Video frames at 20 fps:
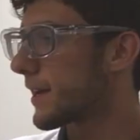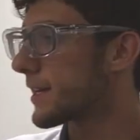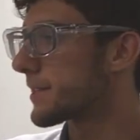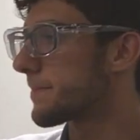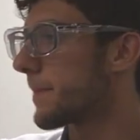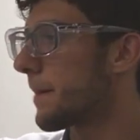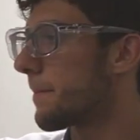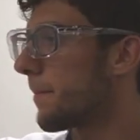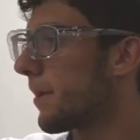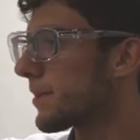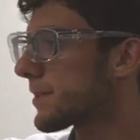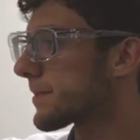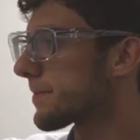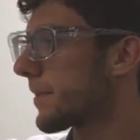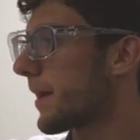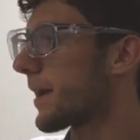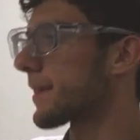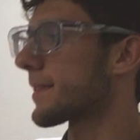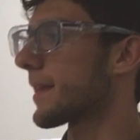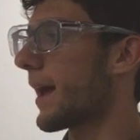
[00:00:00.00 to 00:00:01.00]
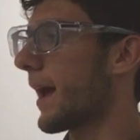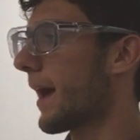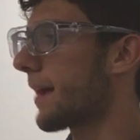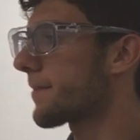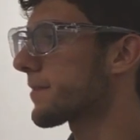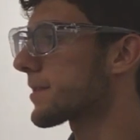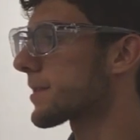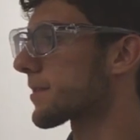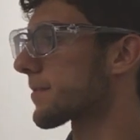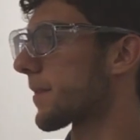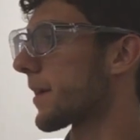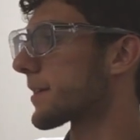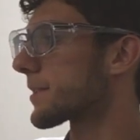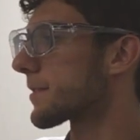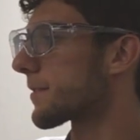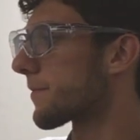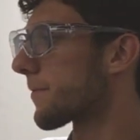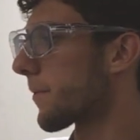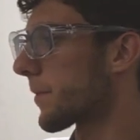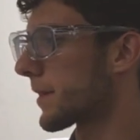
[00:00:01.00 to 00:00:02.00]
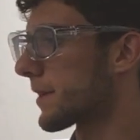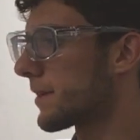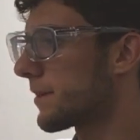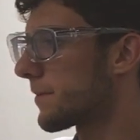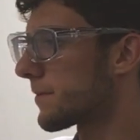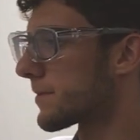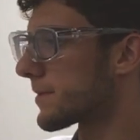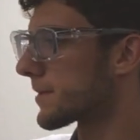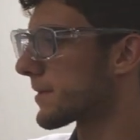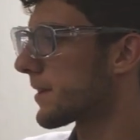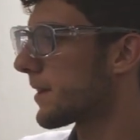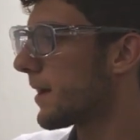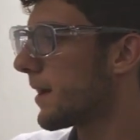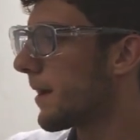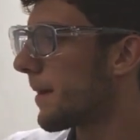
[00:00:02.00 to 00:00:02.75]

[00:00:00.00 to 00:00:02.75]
is by multiplying the average thrust of 40 newtons